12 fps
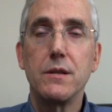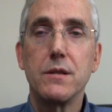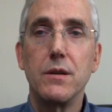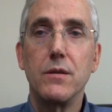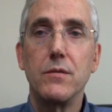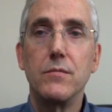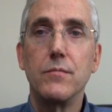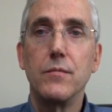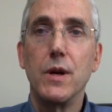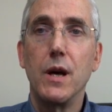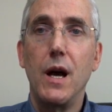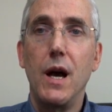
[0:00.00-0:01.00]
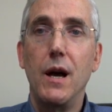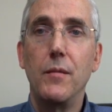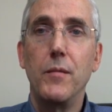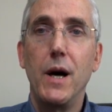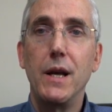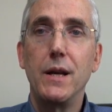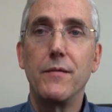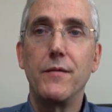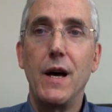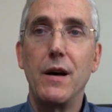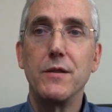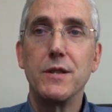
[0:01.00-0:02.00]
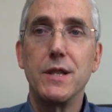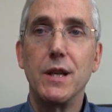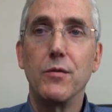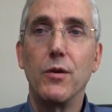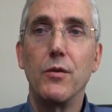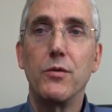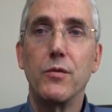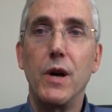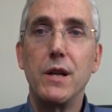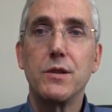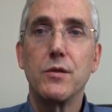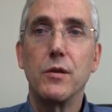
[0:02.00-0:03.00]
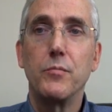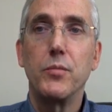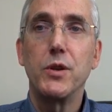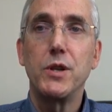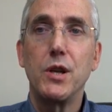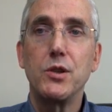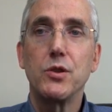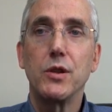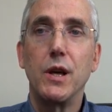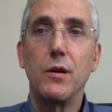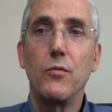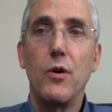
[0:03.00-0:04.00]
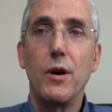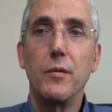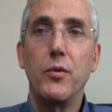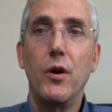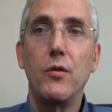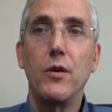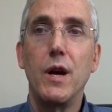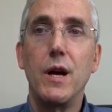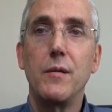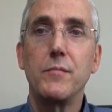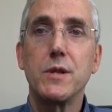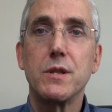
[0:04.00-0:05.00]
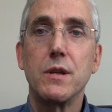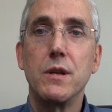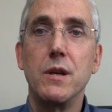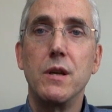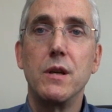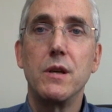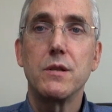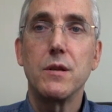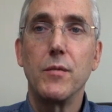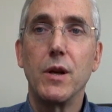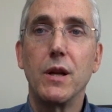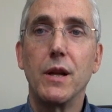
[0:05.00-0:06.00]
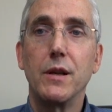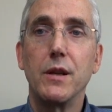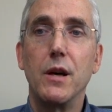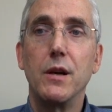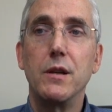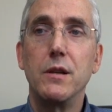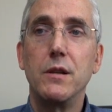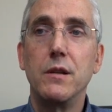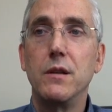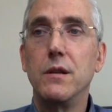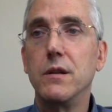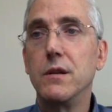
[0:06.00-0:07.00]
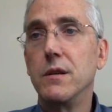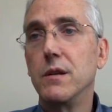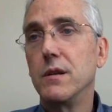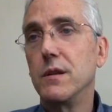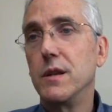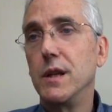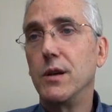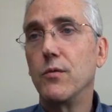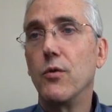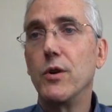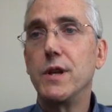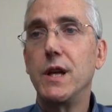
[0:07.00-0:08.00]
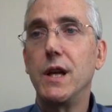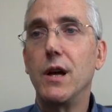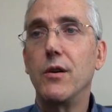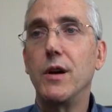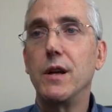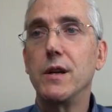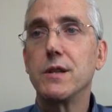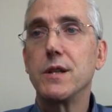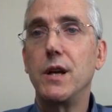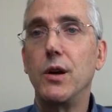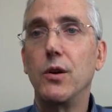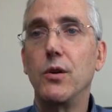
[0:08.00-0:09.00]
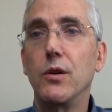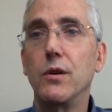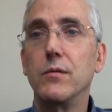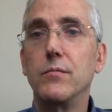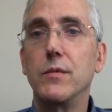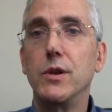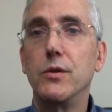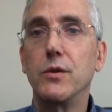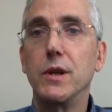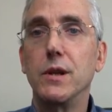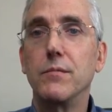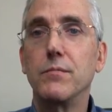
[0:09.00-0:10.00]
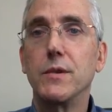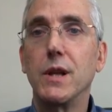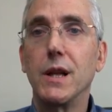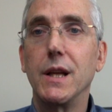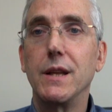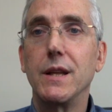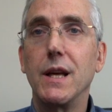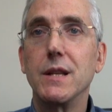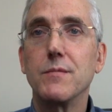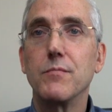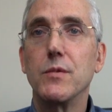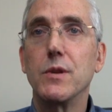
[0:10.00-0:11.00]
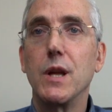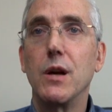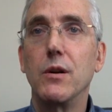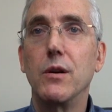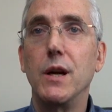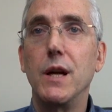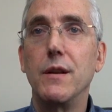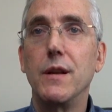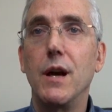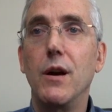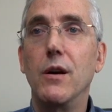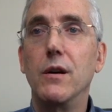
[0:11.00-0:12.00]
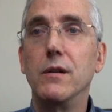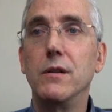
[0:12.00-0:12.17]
So mine found 0 threats or potentially unwanted programs. So I'm going to click done. The quarantine area is here. You can delete things that are in there.